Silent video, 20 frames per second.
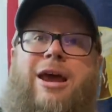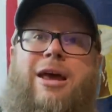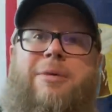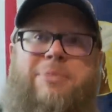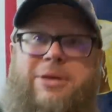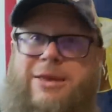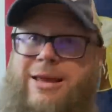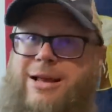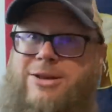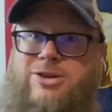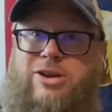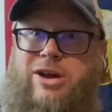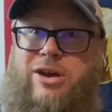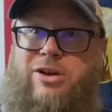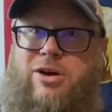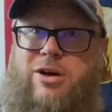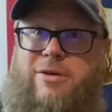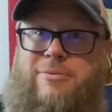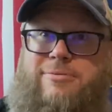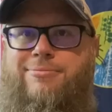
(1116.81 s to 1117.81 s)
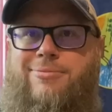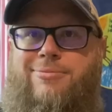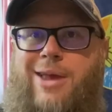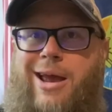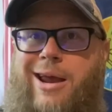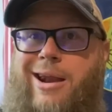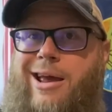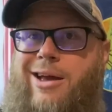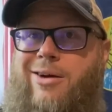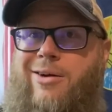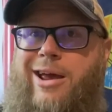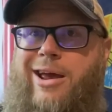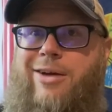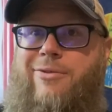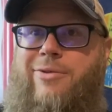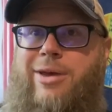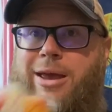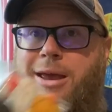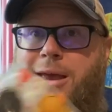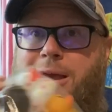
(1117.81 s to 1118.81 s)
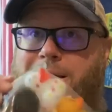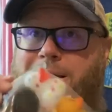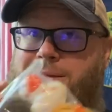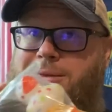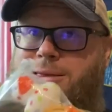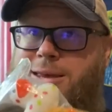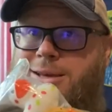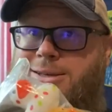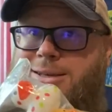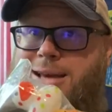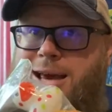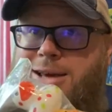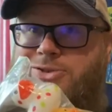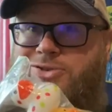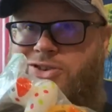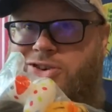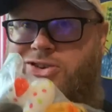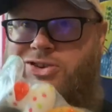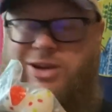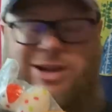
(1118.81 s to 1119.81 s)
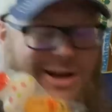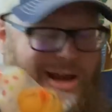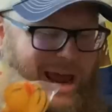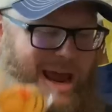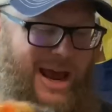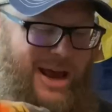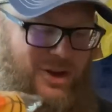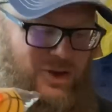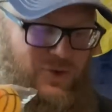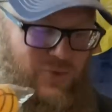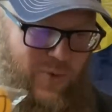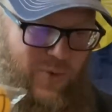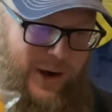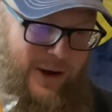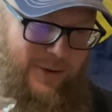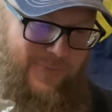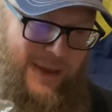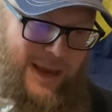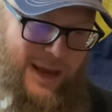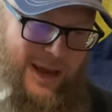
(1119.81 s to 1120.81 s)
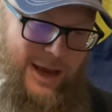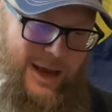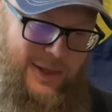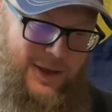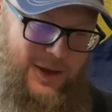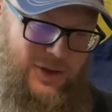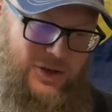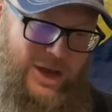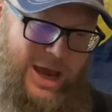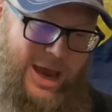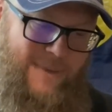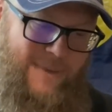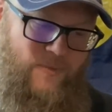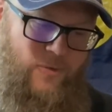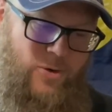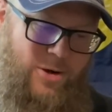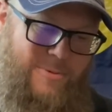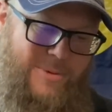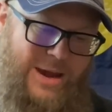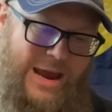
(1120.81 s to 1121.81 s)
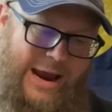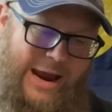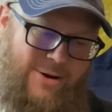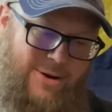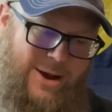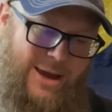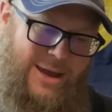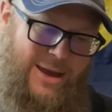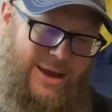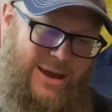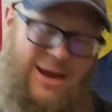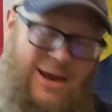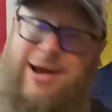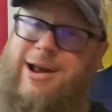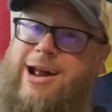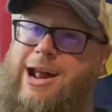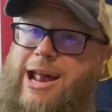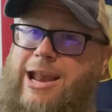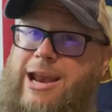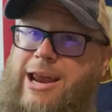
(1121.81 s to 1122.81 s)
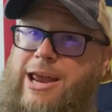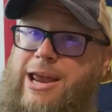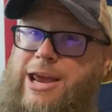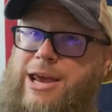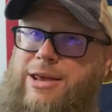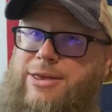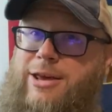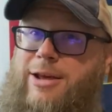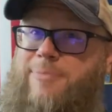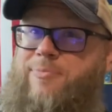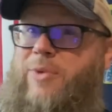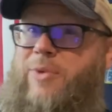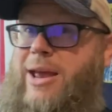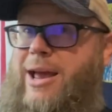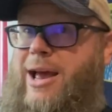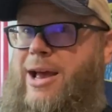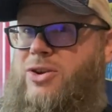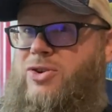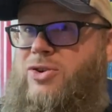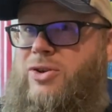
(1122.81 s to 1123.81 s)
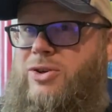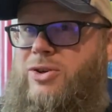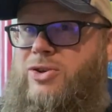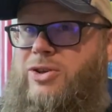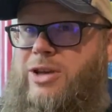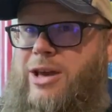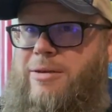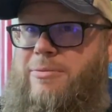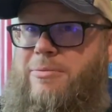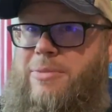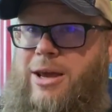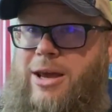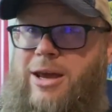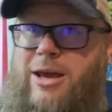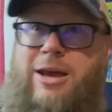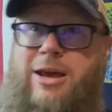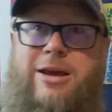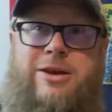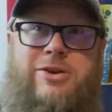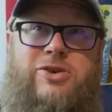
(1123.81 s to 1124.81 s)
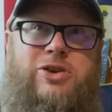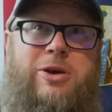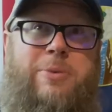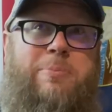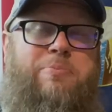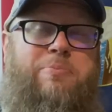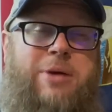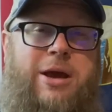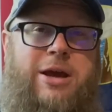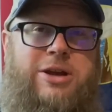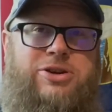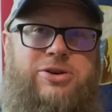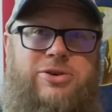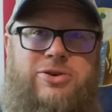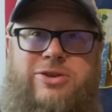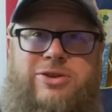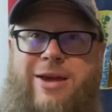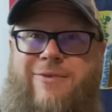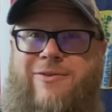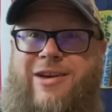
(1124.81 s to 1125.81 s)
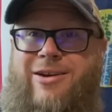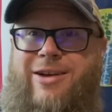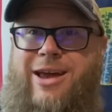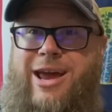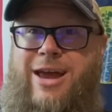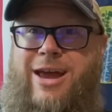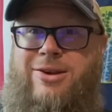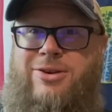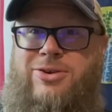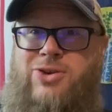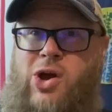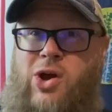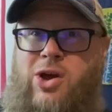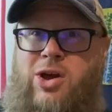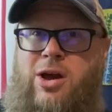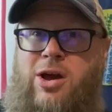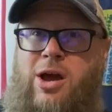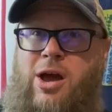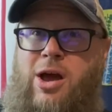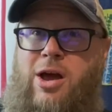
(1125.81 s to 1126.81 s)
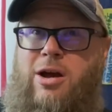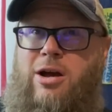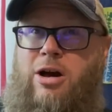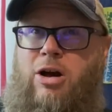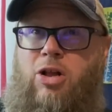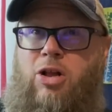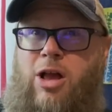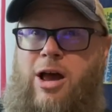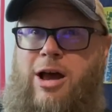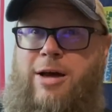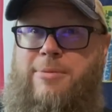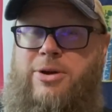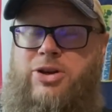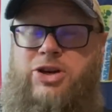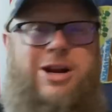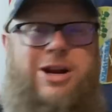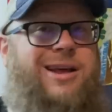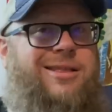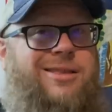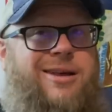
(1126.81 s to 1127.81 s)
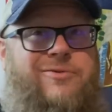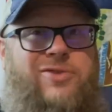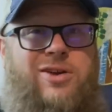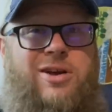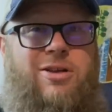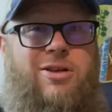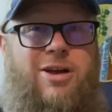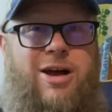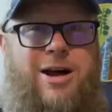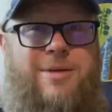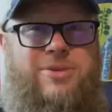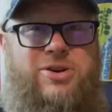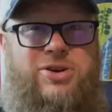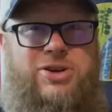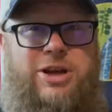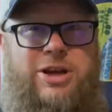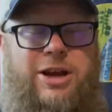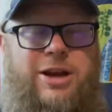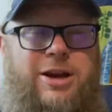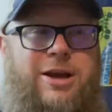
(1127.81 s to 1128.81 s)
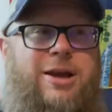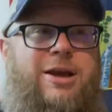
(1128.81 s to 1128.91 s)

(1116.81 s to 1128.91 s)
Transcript: But that's not all. I now have these guys listed as well. And these came from Eric and Ethan. They actually sent me some pictures. They found a duck claw machine. I love the claw machine.